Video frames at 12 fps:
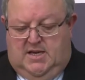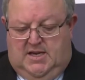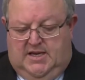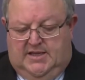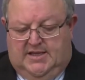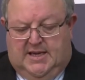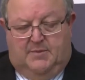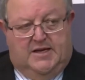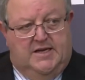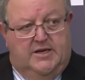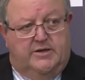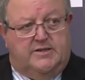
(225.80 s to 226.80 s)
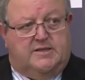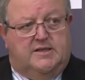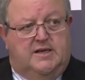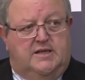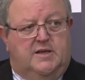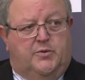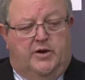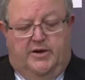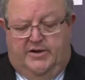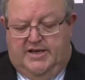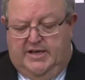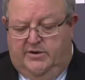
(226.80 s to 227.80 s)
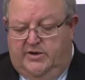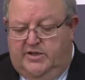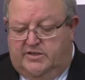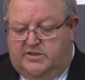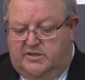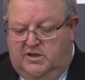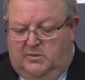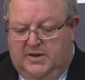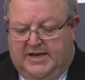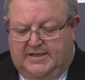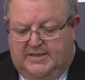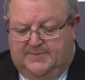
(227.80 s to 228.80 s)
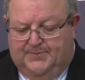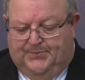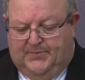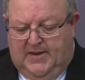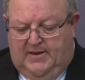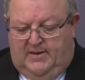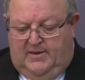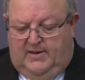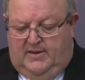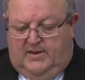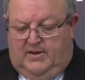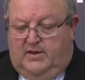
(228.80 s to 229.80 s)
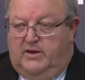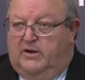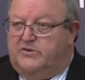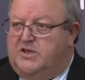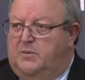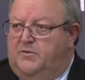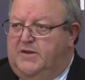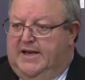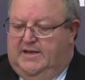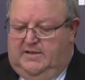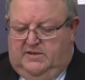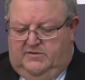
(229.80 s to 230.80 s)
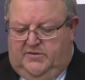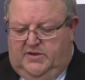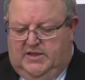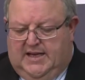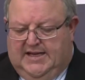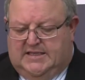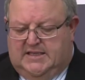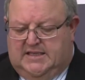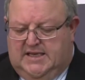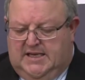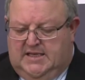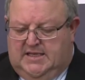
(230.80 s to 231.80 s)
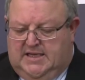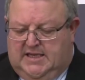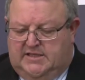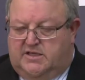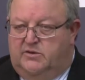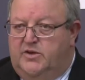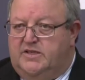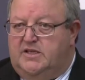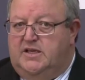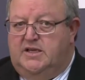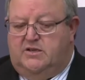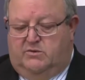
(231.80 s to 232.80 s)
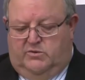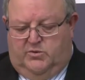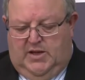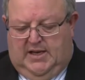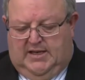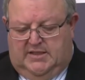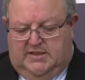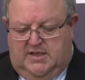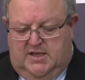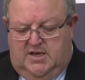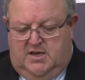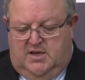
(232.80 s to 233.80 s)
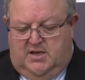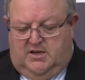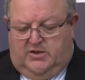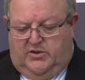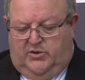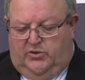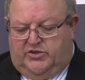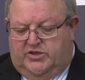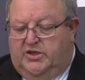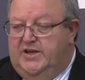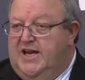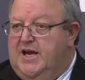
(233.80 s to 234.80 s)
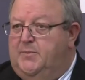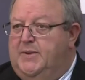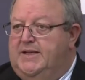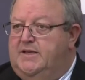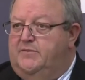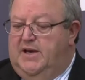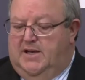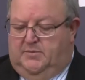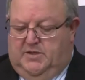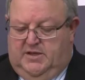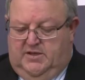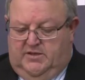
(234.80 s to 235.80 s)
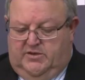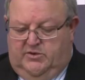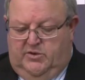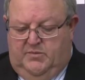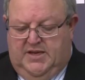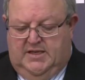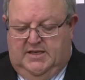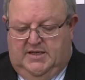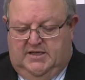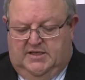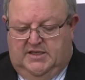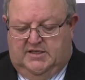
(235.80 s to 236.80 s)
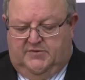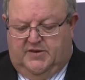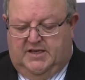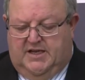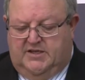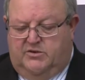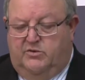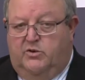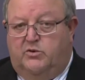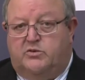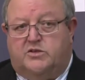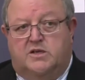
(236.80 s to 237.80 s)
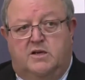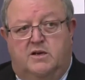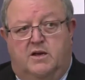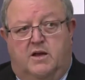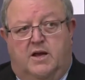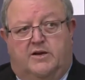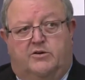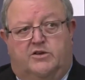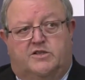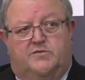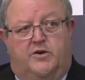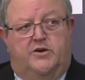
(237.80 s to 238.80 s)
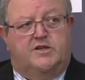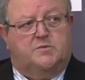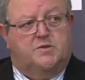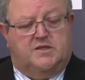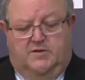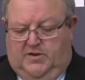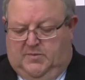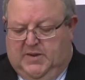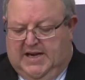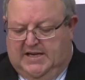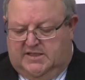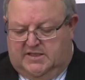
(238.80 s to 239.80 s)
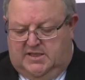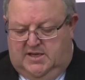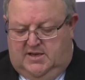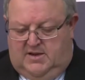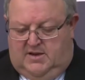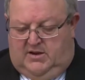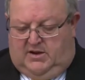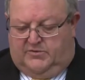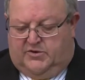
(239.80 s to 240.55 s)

in the coming years in the priority areas nominated. On top of that, further 8,000 to 10,000 residential dwellings could also now be developed through amended intensification rules across very specific parts of